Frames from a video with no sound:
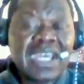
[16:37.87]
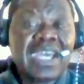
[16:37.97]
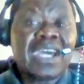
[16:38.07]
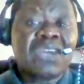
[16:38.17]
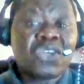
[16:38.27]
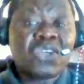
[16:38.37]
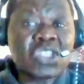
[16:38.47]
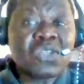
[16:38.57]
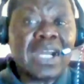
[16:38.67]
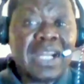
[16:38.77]
and also to
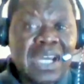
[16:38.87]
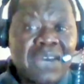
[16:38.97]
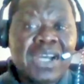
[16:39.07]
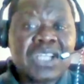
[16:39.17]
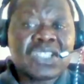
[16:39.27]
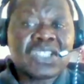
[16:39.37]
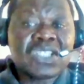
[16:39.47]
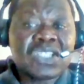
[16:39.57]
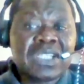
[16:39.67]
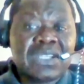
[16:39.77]
allow actually
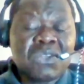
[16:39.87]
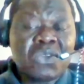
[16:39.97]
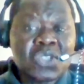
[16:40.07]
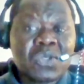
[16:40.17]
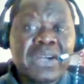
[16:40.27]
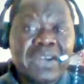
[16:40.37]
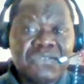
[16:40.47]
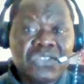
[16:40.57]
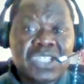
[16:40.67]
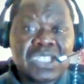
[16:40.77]
those who are
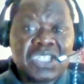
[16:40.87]
refugees in